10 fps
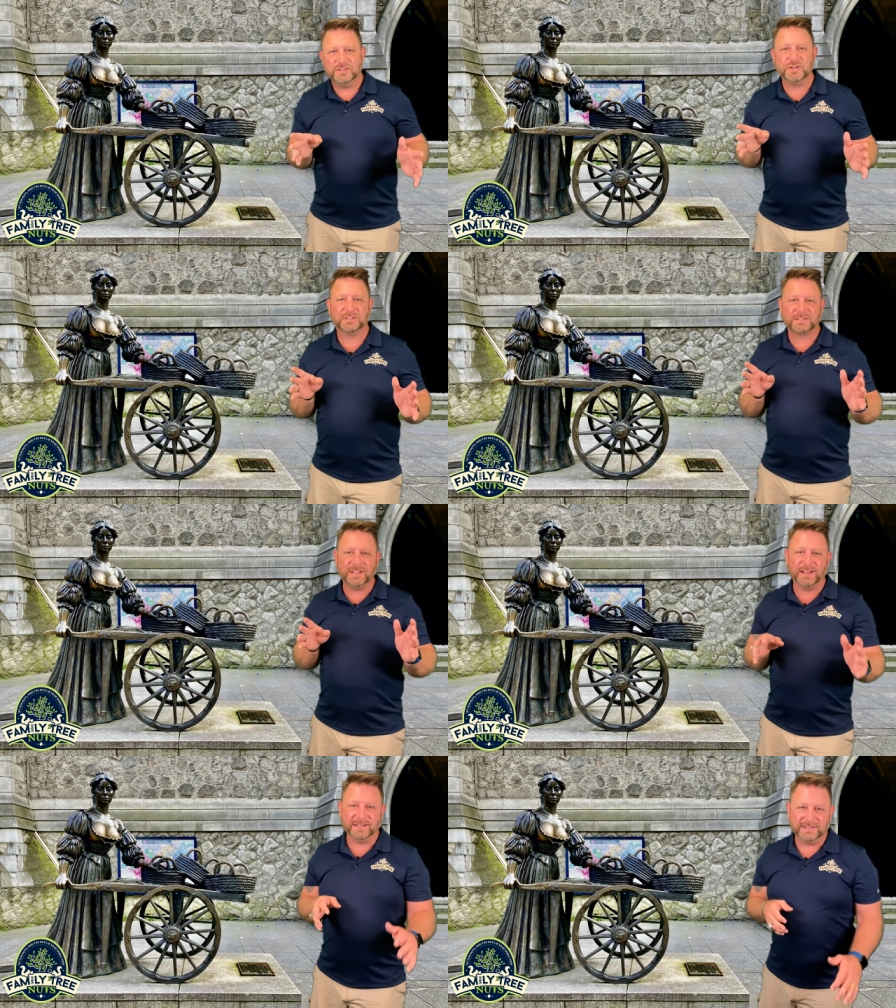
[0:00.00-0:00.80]
Just
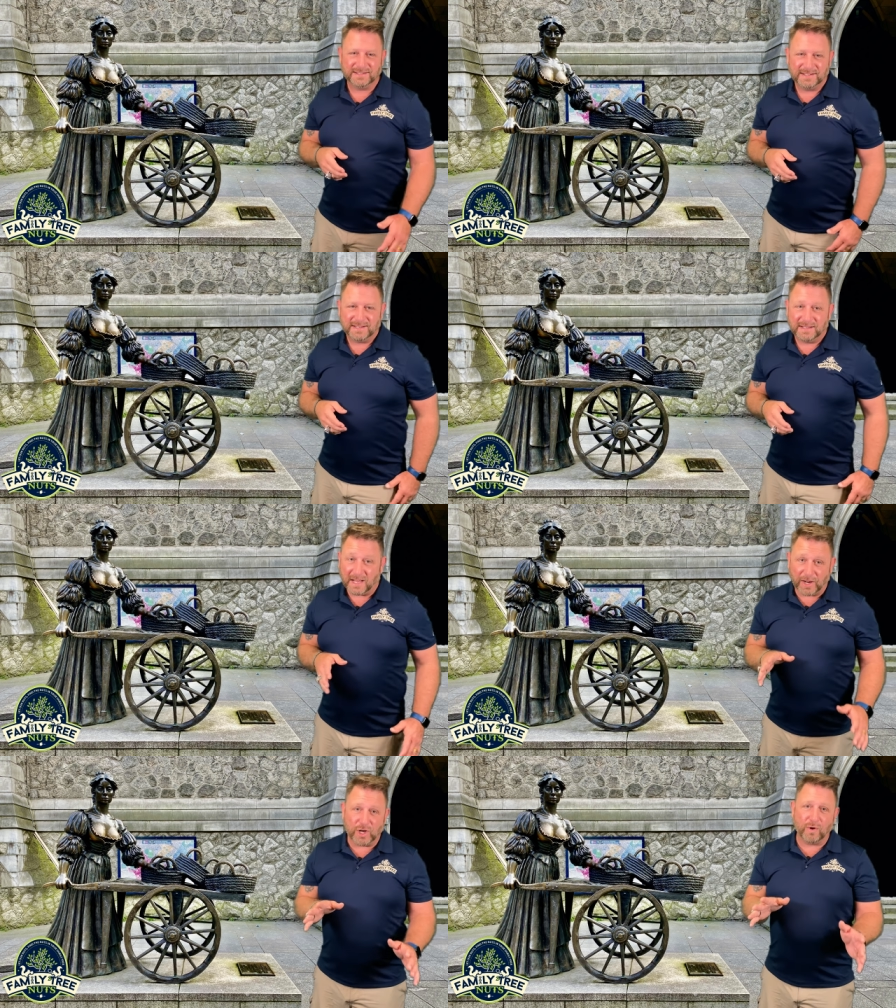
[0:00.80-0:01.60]
kidding.
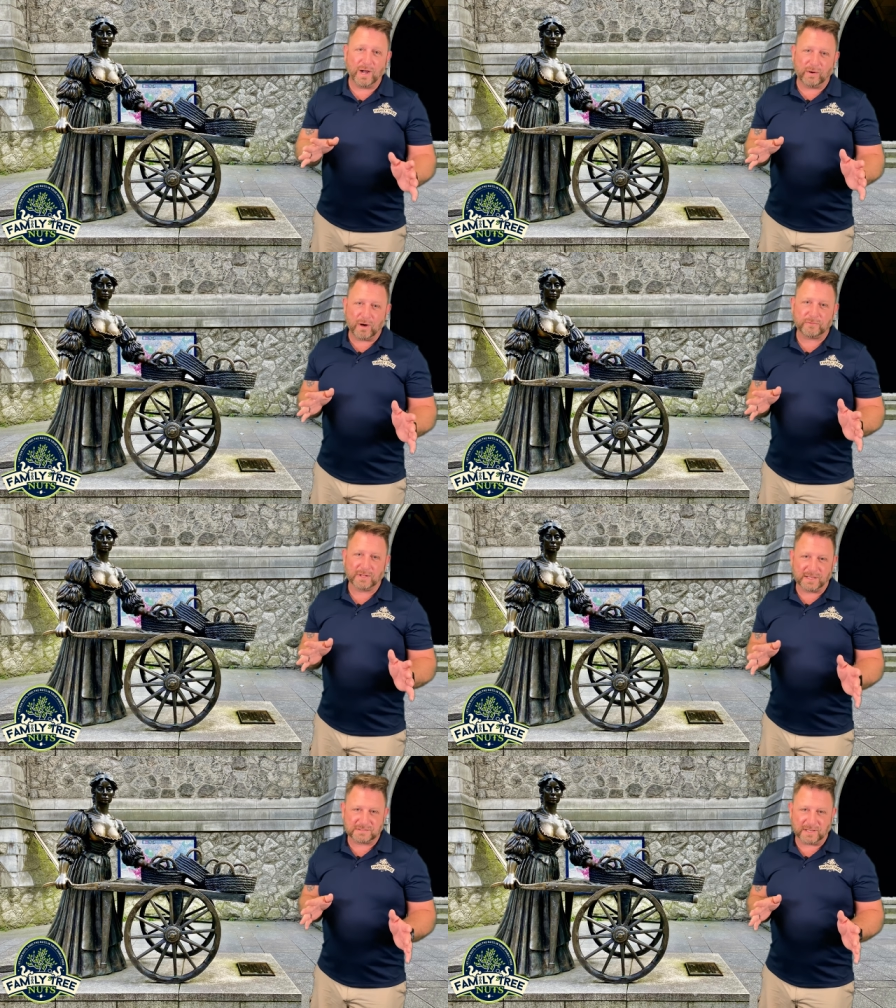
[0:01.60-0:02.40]
I know how
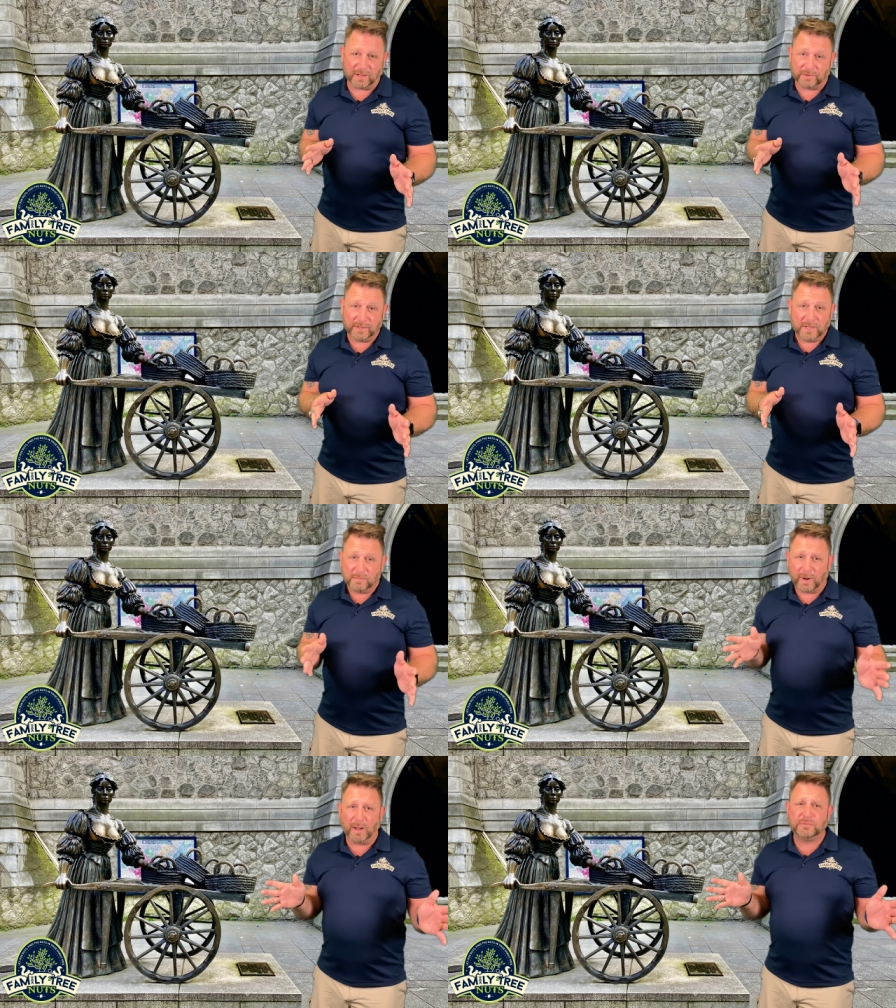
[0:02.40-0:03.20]
awful I sound,
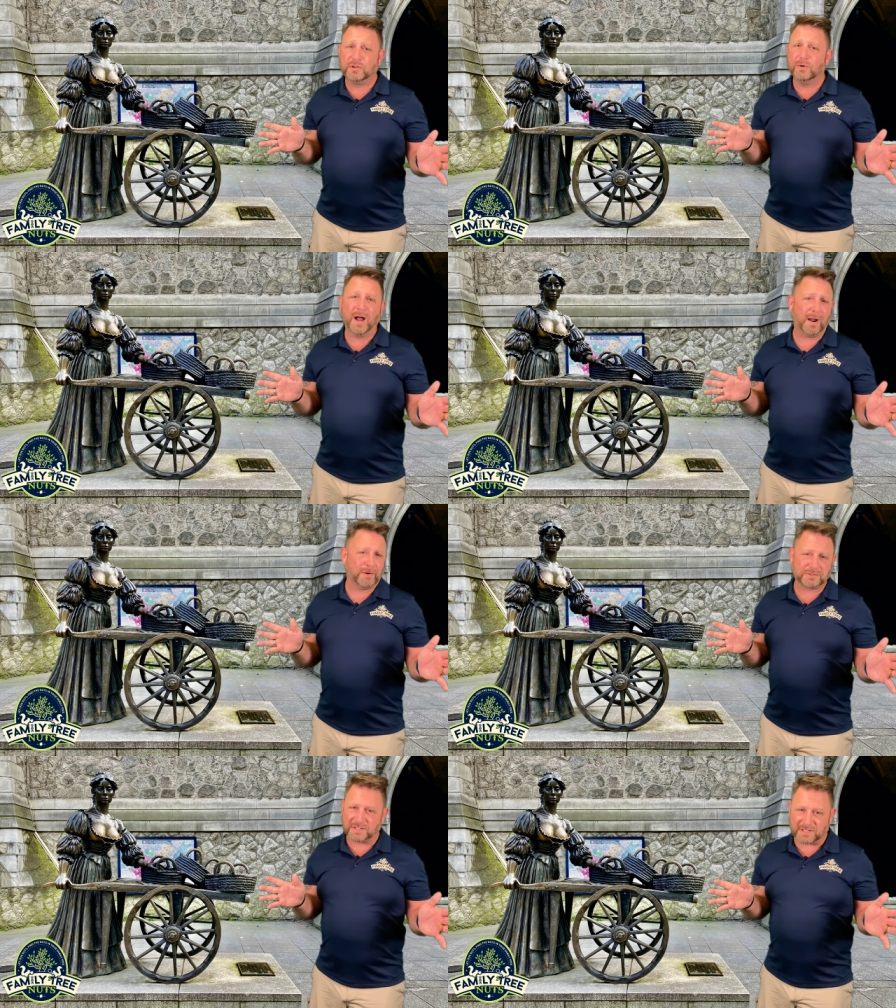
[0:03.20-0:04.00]
but I'm too
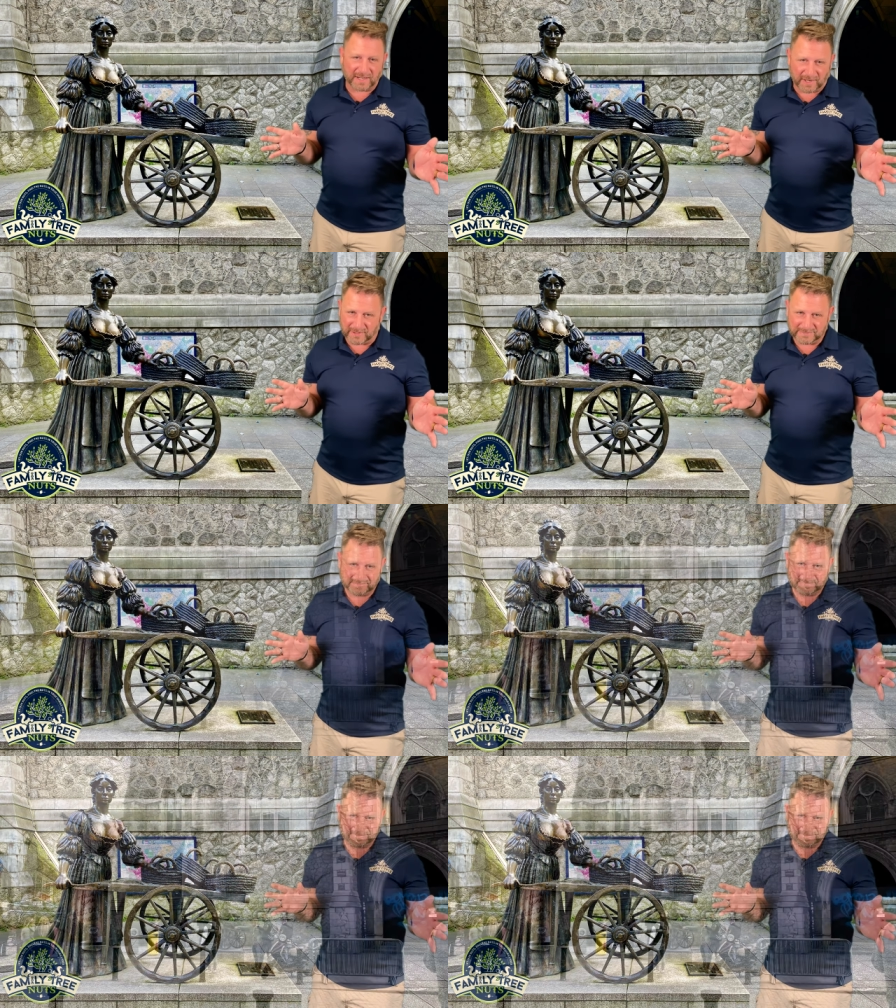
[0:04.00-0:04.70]
Irish to care.